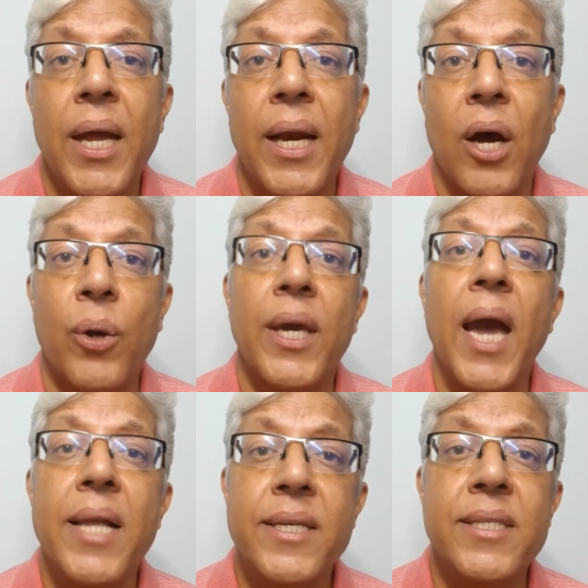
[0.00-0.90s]
Now he
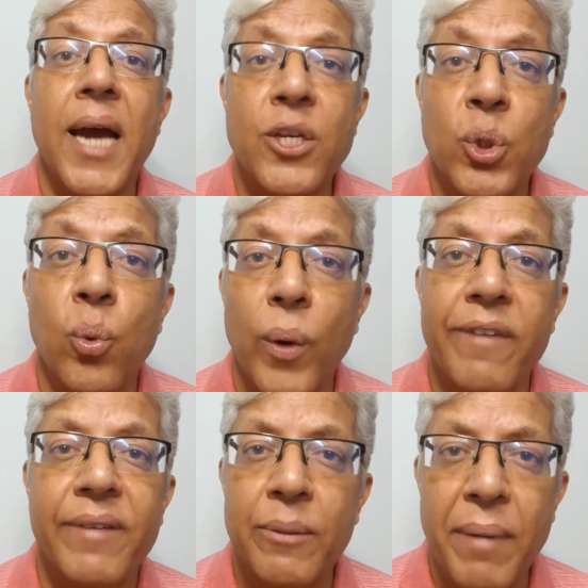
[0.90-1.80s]
just had to
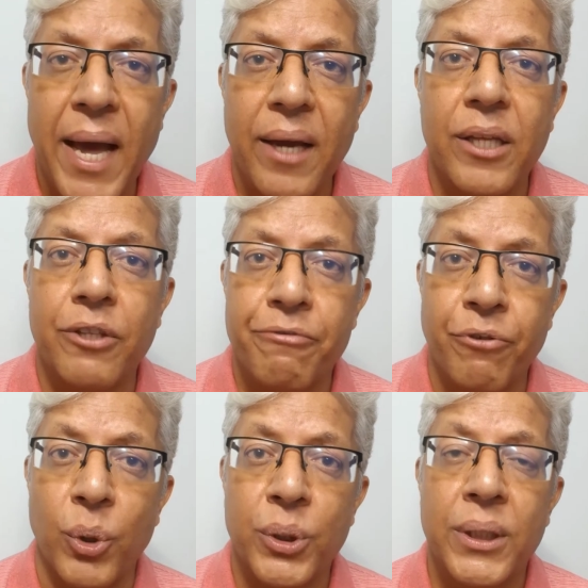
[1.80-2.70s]
win with black in the
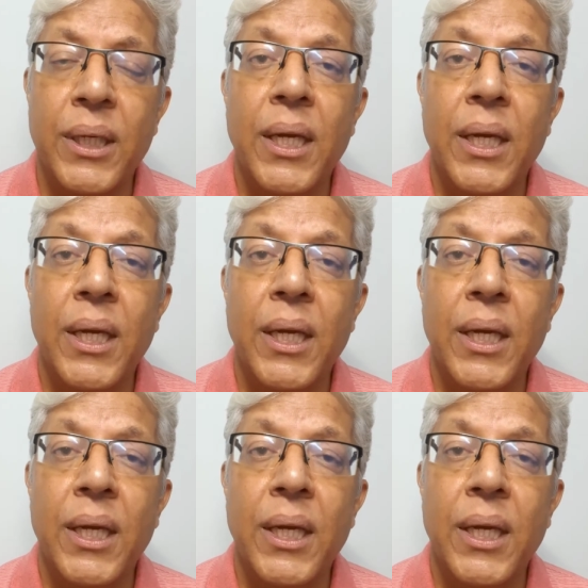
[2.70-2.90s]
fourth.